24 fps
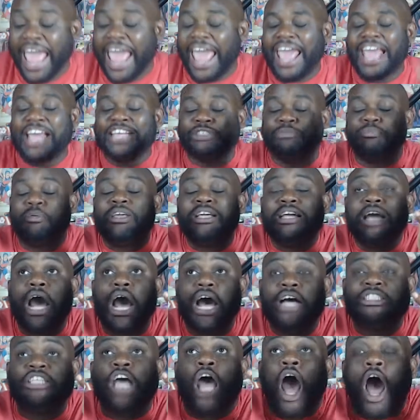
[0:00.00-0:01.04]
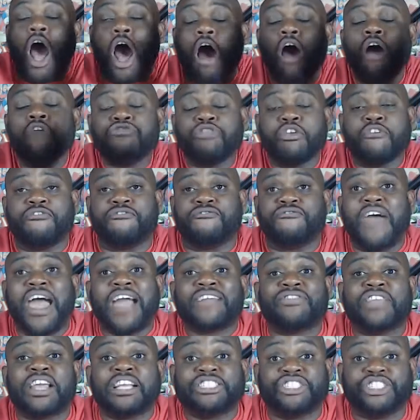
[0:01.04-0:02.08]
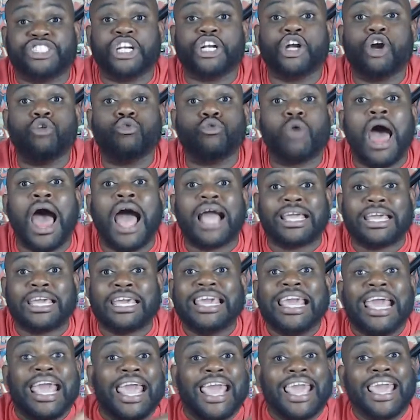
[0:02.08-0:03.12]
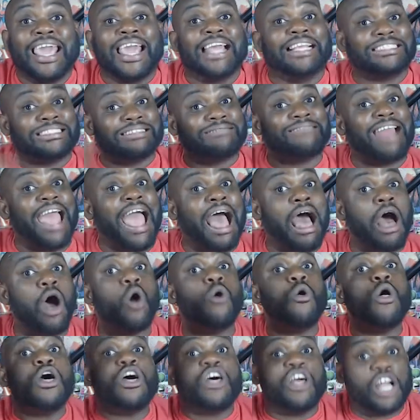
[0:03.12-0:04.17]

is because of the fact that Shigaraki is now